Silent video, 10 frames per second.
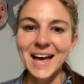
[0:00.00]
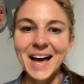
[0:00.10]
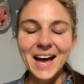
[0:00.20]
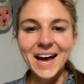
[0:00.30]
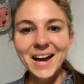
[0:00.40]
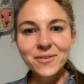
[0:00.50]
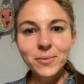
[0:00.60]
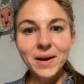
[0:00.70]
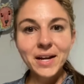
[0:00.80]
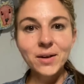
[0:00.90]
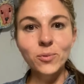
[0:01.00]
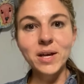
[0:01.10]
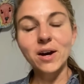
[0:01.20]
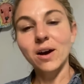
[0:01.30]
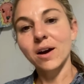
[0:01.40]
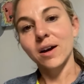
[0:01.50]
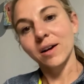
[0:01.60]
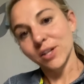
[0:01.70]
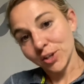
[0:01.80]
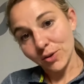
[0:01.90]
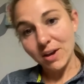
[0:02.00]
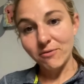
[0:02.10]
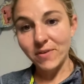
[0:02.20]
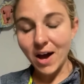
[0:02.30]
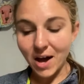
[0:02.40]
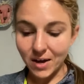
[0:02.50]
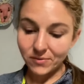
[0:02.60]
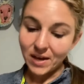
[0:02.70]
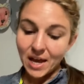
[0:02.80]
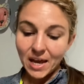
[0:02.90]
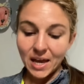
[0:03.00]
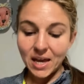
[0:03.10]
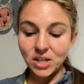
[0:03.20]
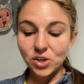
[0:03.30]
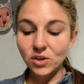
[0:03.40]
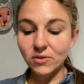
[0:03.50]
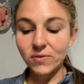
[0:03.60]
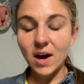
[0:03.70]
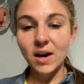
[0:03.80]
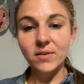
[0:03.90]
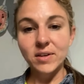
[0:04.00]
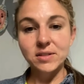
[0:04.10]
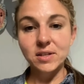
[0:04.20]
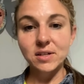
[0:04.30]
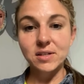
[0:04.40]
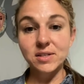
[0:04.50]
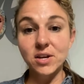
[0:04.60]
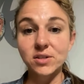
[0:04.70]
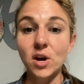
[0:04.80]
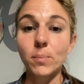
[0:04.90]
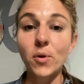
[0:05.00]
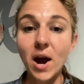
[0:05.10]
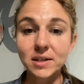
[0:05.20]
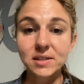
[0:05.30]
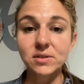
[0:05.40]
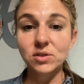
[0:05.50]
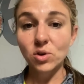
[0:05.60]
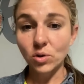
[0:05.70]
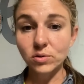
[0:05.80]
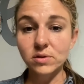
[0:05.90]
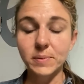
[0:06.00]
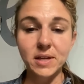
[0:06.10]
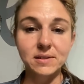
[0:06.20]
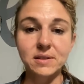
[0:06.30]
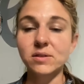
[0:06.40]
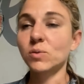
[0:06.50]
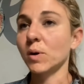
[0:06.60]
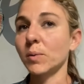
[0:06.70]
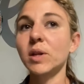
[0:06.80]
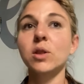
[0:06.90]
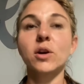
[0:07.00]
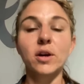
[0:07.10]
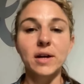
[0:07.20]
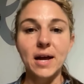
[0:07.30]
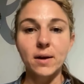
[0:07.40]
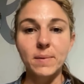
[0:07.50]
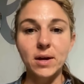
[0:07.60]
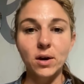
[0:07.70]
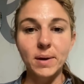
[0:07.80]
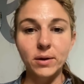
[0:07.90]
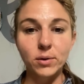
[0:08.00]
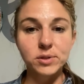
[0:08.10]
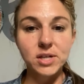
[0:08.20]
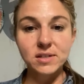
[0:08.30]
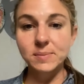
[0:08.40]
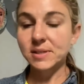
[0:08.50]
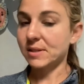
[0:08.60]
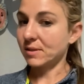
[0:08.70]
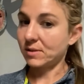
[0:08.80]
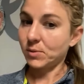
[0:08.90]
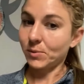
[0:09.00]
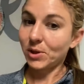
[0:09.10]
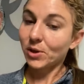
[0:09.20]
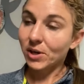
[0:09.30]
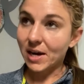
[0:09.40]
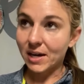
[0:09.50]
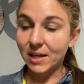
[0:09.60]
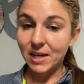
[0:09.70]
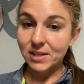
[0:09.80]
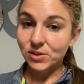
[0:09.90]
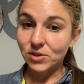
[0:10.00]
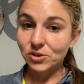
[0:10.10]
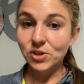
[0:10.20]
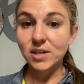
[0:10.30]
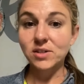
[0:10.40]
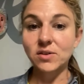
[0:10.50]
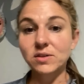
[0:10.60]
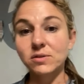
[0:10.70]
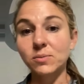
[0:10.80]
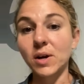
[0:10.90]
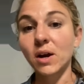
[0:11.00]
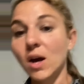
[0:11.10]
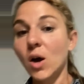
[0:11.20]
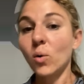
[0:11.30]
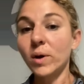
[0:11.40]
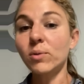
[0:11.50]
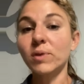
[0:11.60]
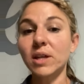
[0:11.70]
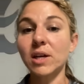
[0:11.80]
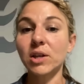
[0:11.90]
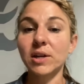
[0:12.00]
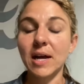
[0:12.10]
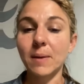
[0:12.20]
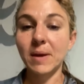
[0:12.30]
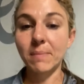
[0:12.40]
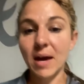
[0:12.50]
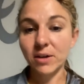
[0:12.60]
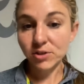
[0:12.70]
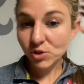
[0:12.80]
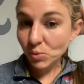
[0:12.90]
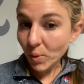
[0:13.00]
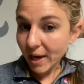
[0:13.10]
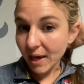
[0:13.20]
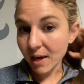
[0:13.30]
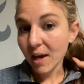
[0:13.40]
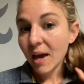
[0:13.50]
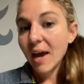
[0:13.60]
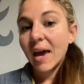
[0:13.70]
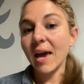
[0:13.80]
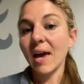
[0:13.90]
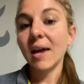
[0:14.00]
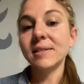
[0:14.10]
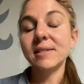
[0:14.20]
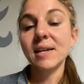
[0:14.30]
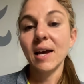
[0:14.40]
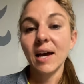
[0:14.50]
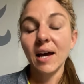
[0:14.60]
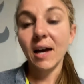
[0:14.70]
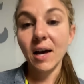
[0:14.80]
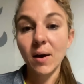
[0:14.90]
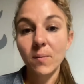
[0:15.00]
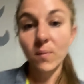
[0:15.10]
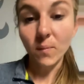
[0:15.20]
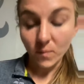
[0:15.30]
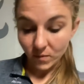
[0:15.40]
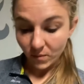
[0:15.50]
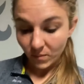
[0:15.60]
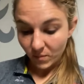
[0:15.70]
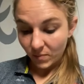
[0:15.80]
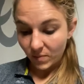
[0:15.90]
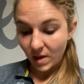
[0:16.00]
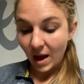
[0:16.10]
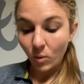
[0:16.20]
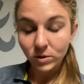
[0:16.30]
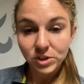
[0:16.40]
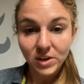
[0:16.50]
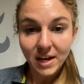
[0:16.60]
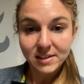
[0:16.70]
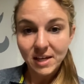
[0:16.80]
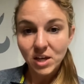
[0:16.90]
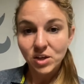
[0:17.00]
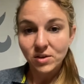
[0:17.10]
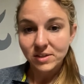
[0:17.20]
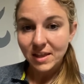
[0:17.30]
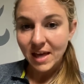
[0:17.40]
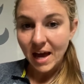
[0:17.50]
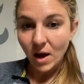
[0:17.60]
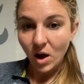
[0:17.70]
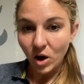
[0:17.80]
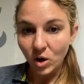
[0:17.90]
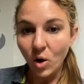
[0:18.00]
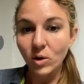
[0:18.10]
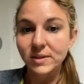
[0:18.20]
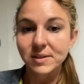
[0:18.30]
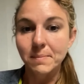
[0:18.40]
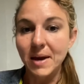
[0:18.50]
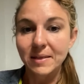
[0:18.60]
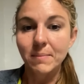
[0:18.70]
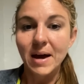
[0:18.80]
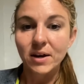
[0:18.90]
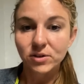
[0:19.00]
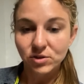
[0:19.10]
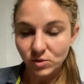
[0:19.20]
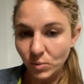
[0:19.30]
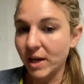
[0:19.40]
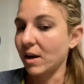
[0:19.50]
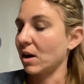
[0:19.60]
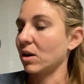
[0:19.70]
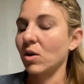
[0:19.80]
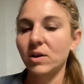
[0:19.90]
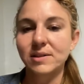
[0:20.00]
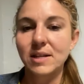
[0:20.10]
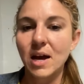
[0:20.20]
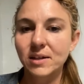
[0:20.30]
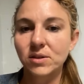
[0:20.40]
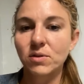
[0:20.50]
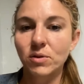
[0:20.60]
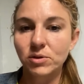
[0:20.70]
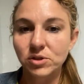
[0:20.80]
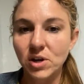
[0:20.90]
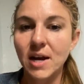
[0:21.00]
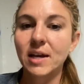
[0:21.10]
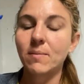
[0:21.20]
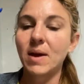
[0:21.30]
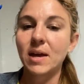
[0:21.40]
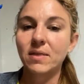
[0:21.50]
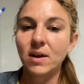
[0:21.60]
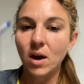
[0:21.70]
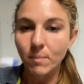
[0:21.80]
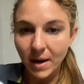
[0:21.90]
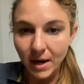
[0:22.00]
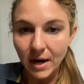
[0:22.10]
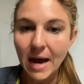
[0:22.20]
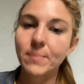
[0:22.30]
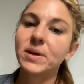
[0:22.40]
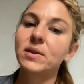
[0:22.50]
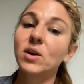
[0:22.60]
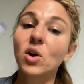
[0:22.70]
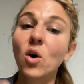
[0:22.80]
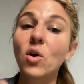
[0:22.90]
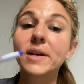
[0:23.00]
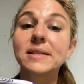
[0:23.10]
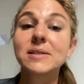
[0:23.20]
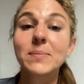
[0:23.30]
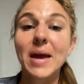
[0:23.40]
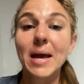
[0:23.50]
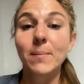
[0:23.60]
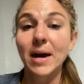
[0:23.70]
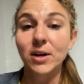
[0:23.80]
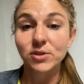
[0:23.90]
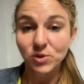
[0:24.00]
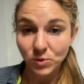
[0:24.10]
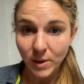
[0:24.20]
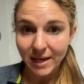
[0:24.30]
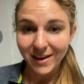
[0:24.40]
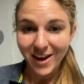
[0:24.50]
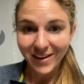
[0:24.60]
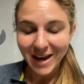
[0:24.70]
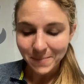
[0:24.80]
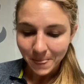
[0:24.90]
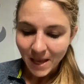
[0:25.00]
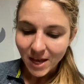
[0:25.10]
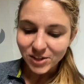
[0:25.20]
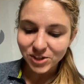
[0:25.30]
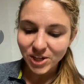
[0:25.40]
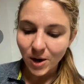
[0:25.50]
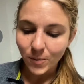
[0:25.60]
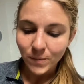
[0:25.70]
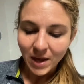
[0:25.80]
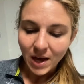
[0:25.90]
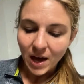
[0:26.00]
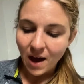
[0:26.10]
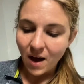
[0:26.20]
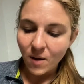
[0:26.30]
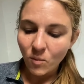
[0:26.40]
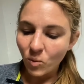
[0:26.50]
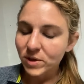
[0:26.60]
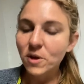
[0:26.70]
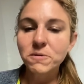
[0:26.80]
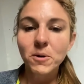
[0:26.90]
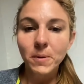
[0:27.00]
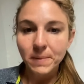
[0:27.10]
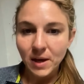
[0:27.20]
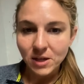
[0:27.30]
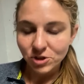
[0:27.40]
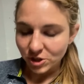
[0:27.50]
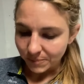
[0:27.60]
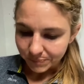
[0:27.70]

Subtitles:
Hi everybody, we are Unit 5. And Unit 5 is going to discuss our practice goals because this is where we learn how to make our micro adjustments. This is where we learn how to get into the strike zone. This is where we really learn how to make batter swing. And I want you guys to get used to that. Our goal is to make the batter swing. Our goal is not to throw a strike and make the umpire happy. The goal is to make a batter swing, okay? So when you throw a pitch,